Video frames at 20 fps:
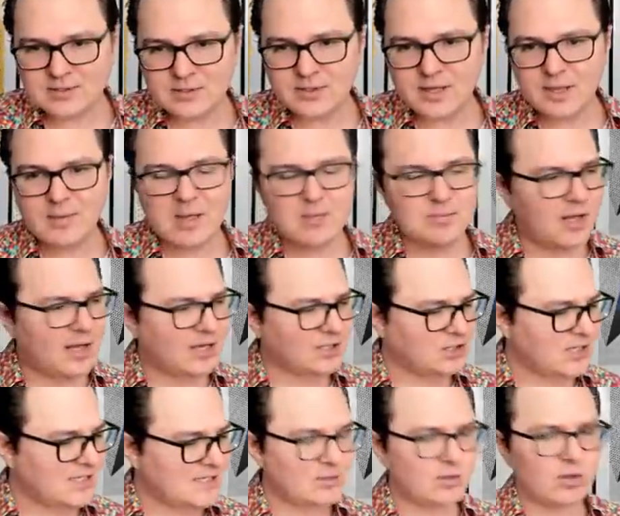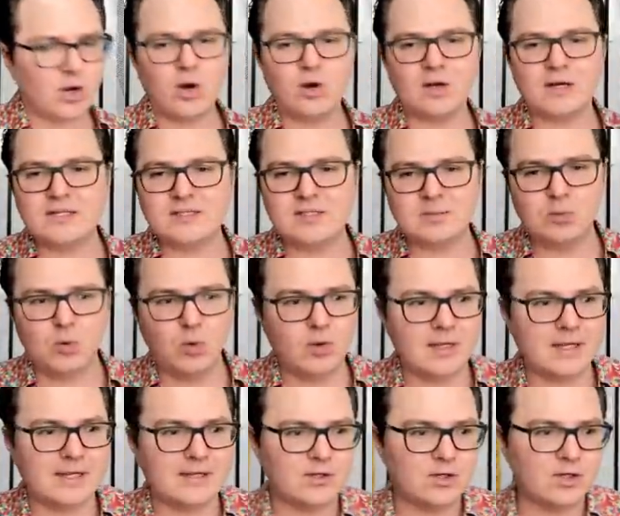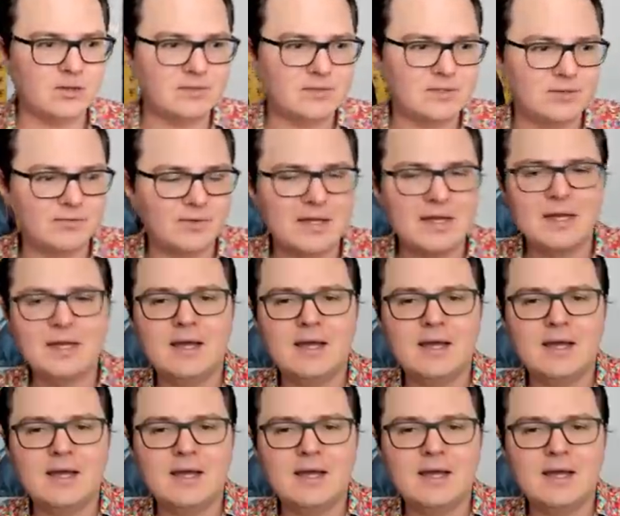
Look how many blockchains they're already supporting in terms of